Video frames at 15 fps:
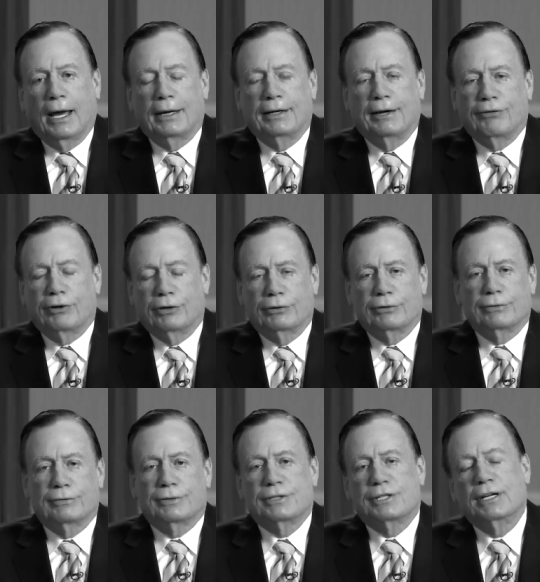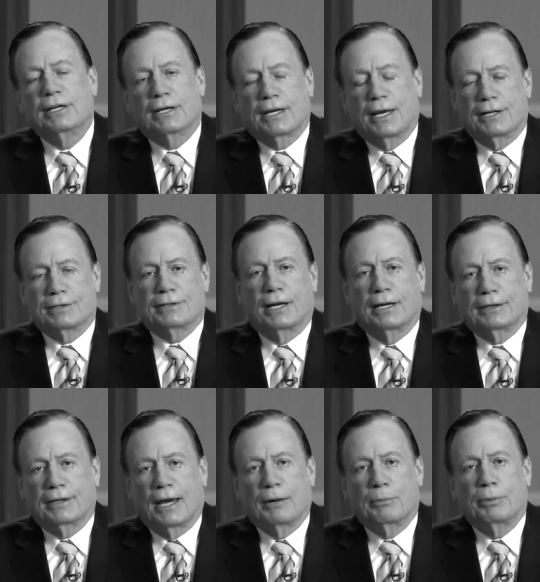I'd never seen a case
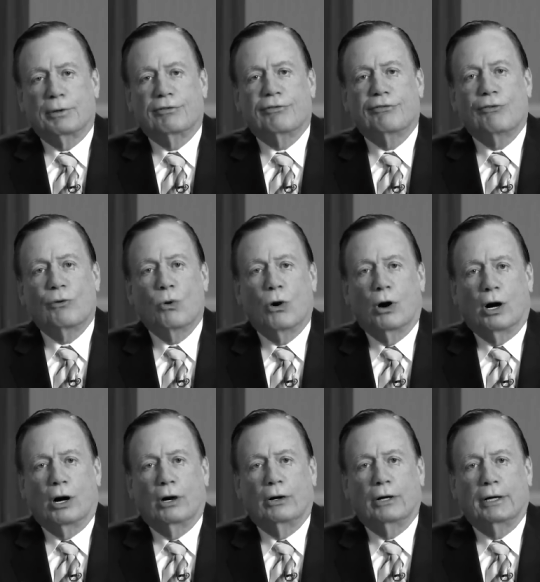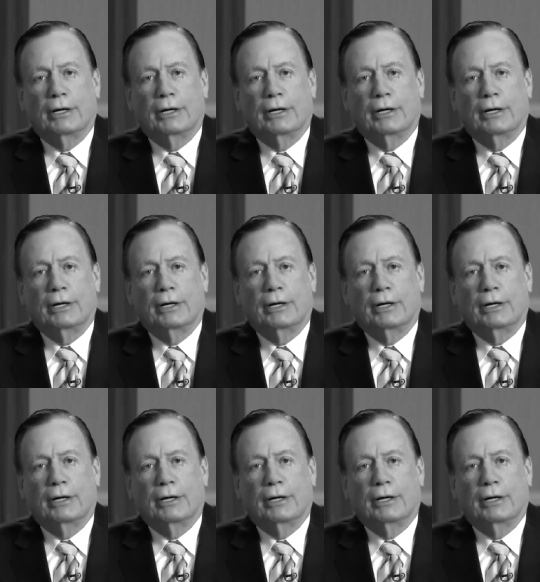like that before.